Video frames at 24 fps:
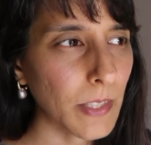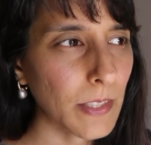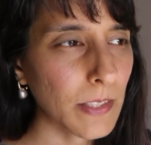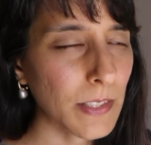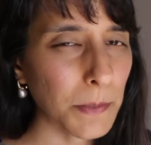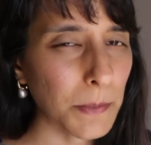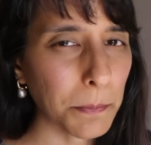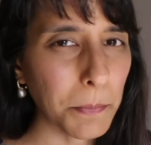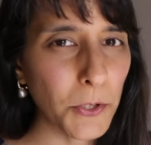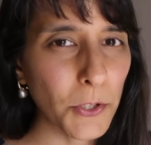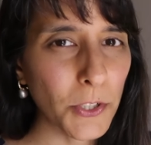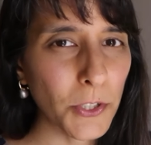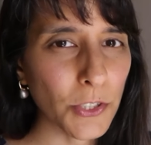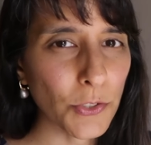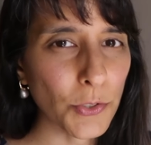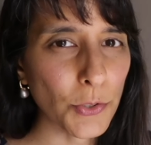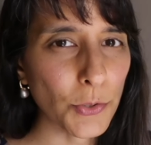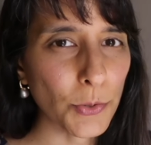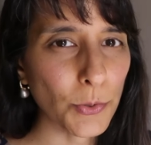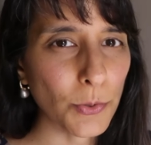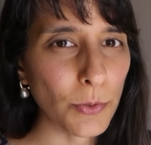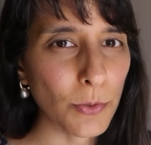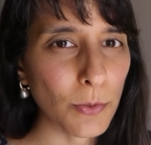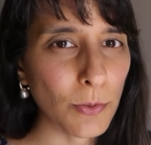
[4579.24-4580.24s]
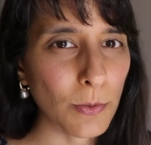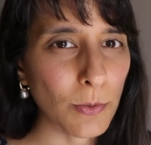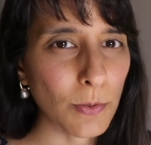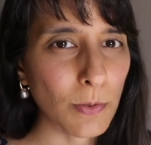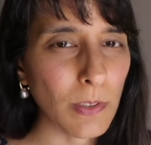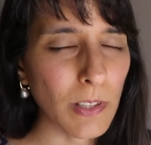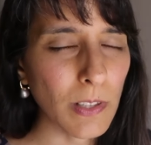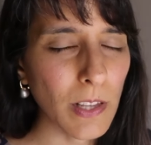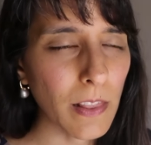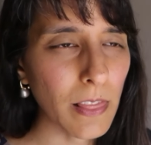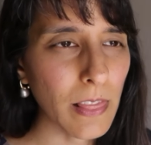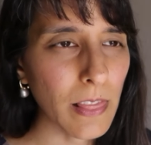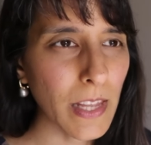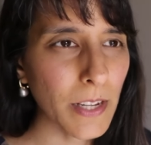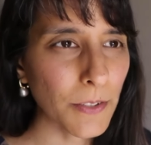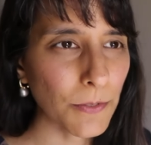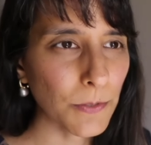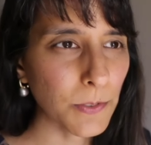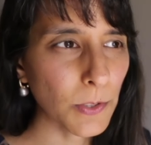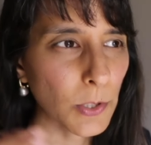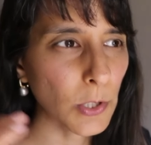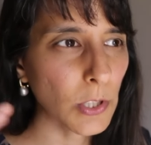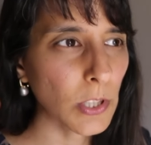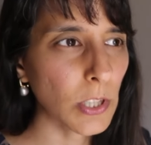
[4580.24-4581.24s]
spiritual
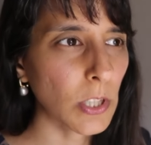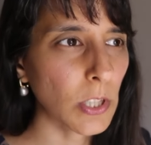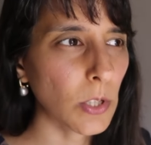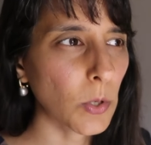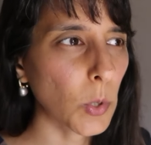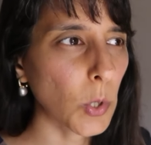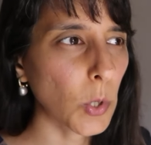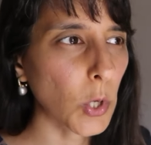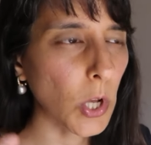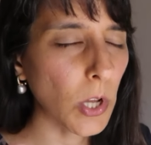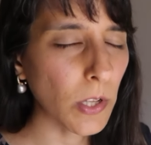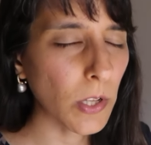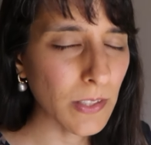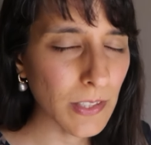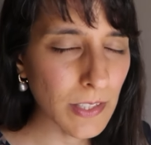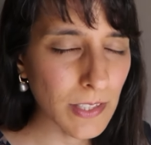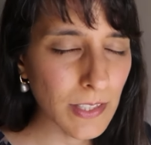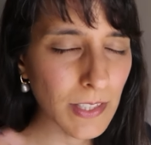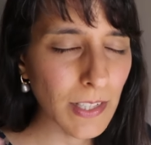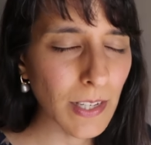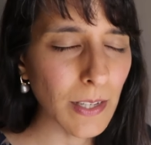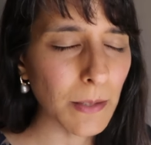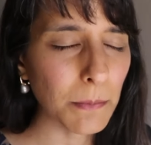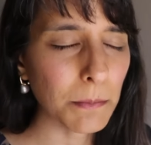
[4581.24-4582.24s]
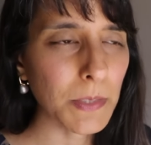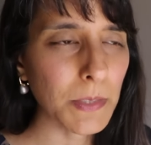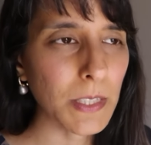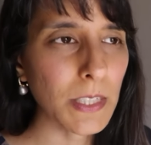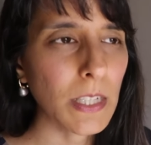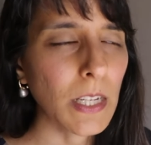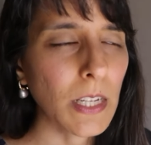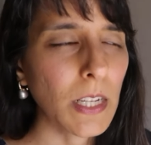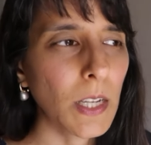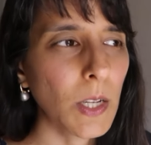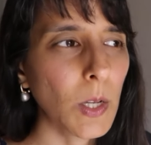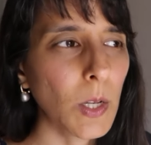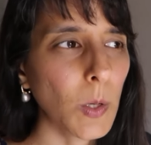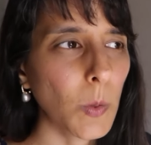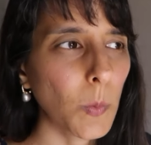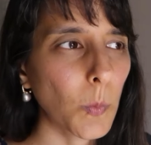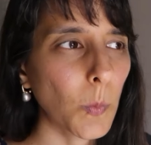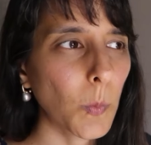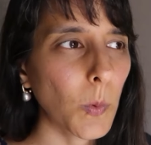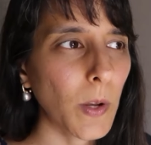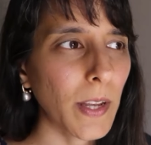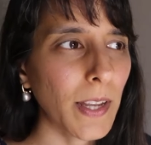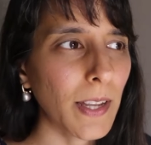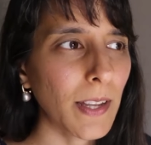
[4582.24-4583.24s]
level or concept
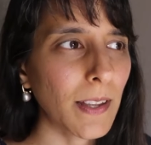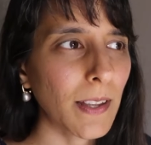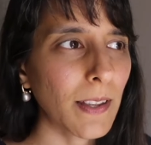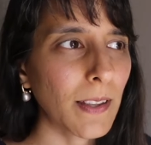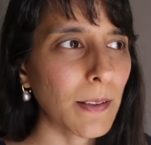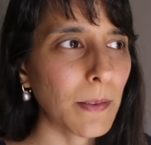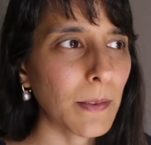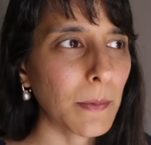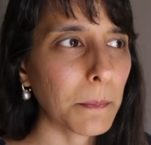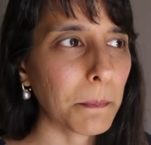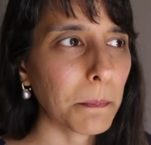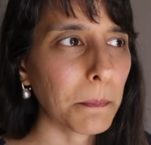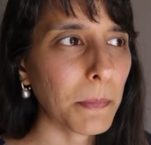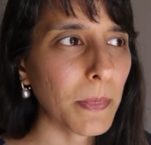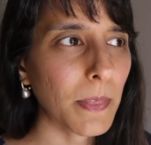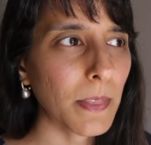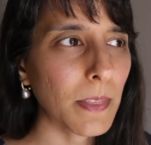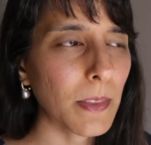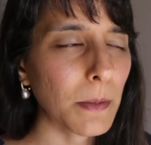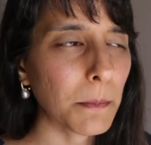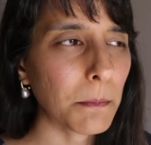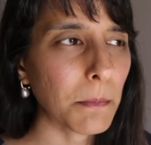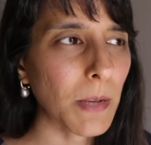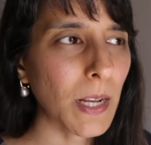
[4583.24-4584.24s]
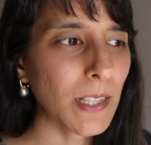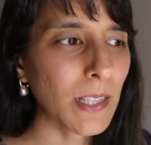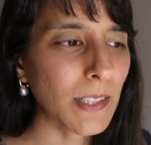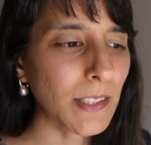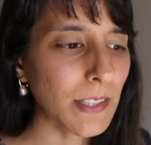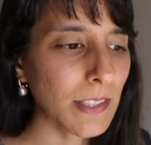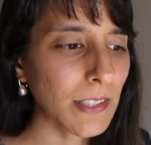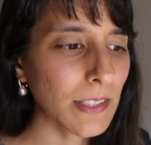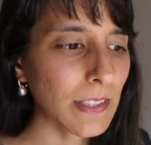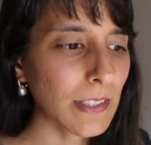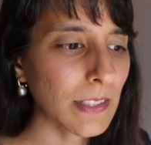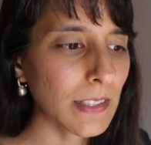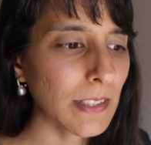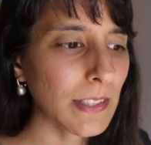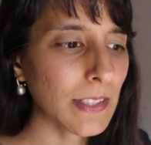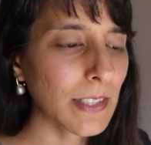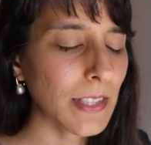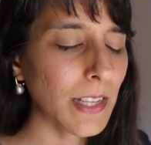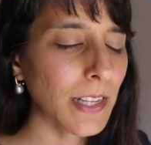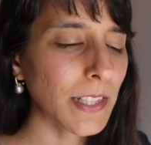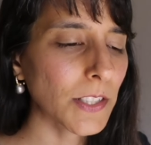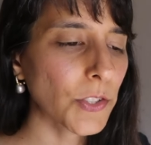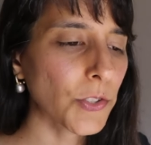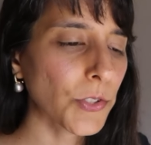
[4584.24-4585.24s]
where the
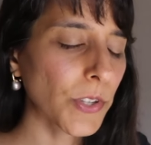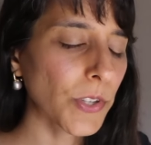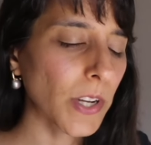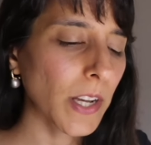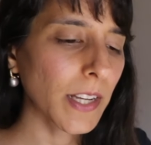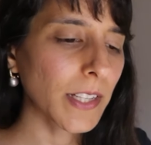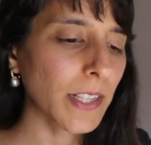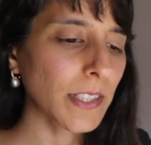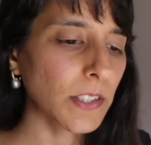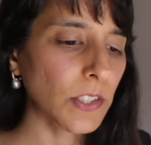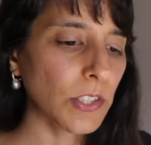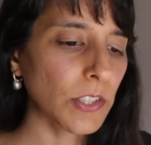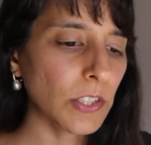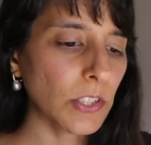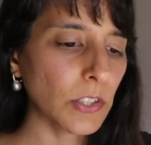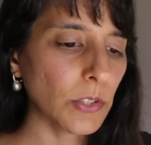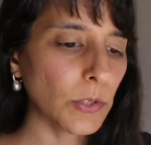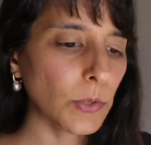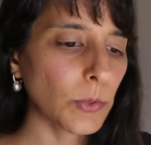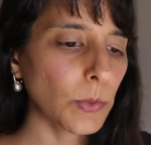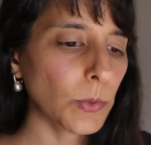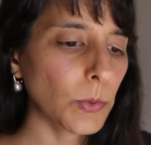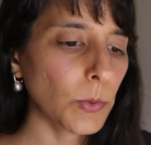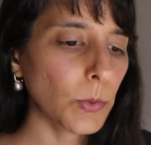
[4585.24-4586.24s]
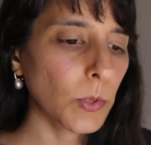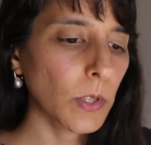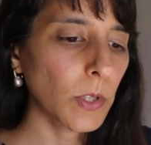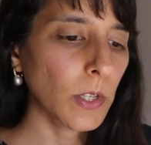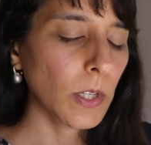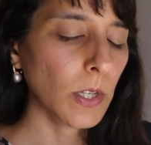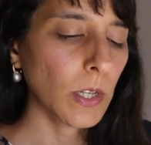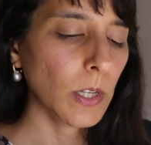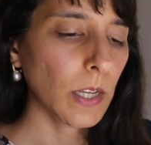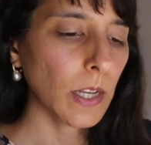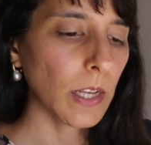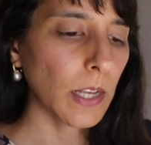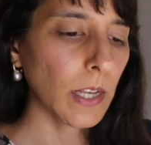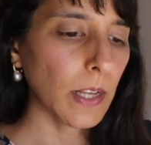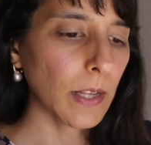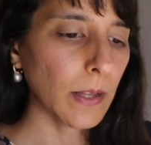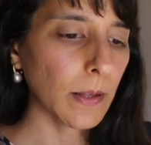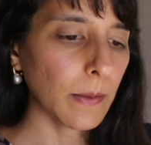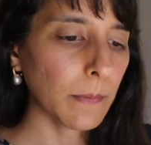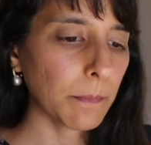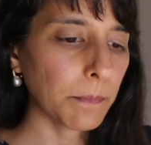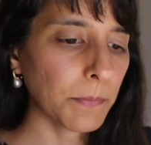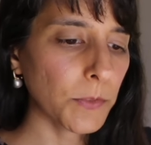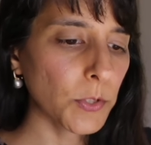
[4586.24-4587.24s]
masters, they try to
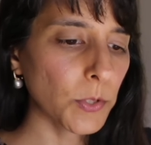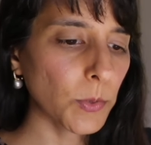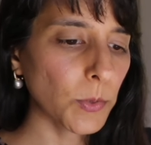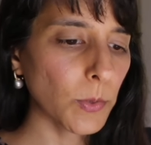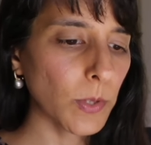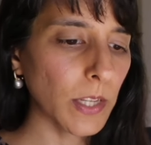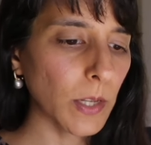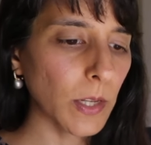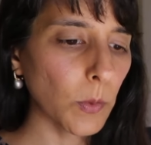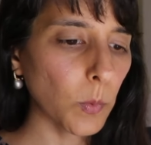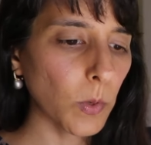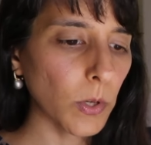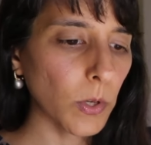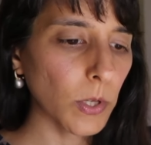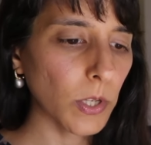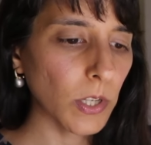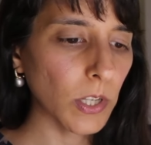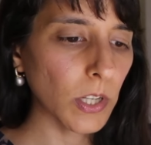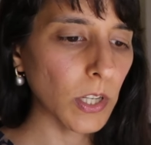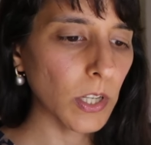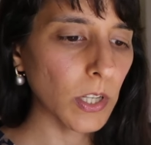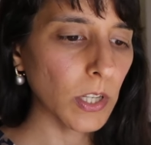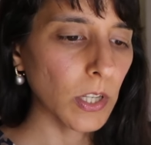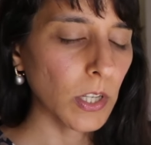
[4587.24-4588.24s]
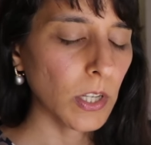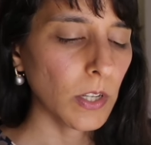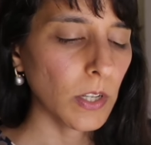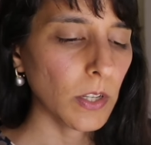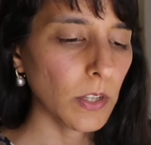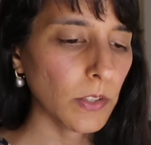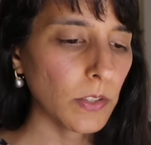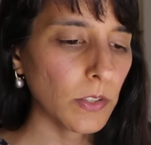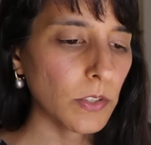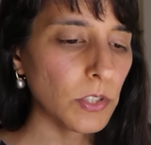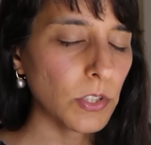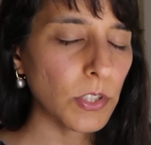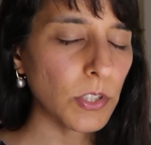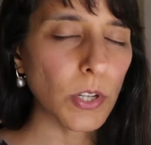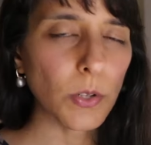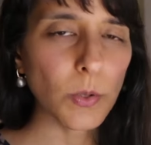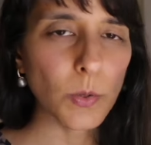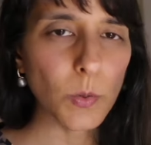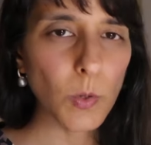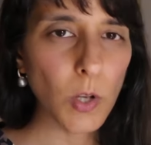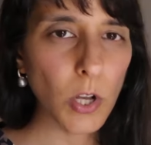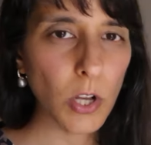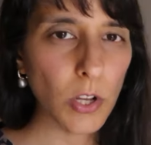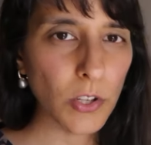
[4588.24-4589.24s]
um, do their work
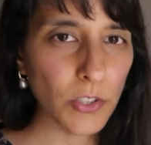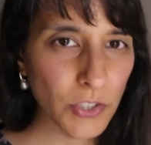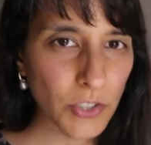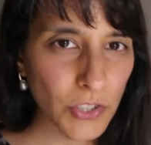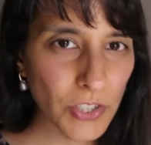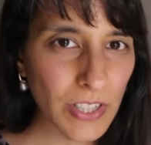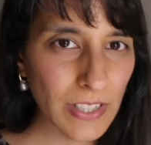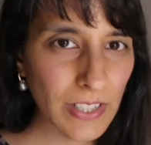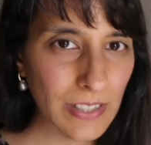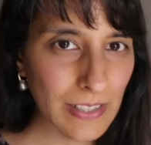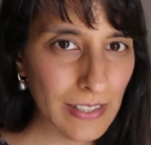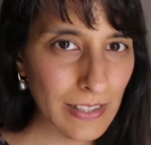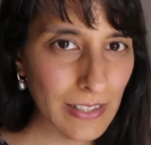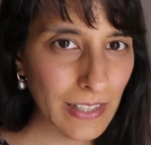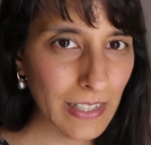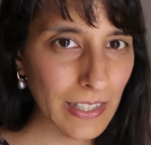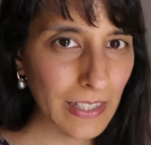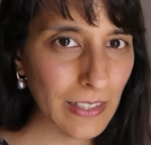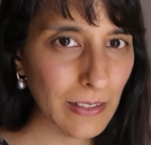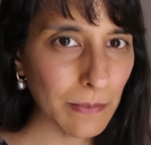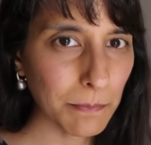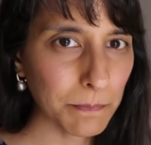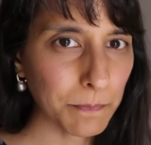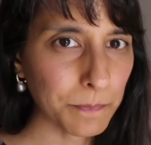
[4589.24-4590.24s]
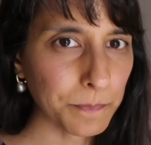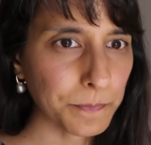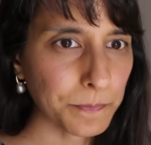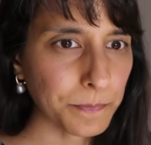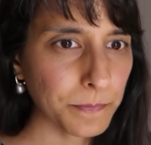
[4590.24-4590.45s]
so consciously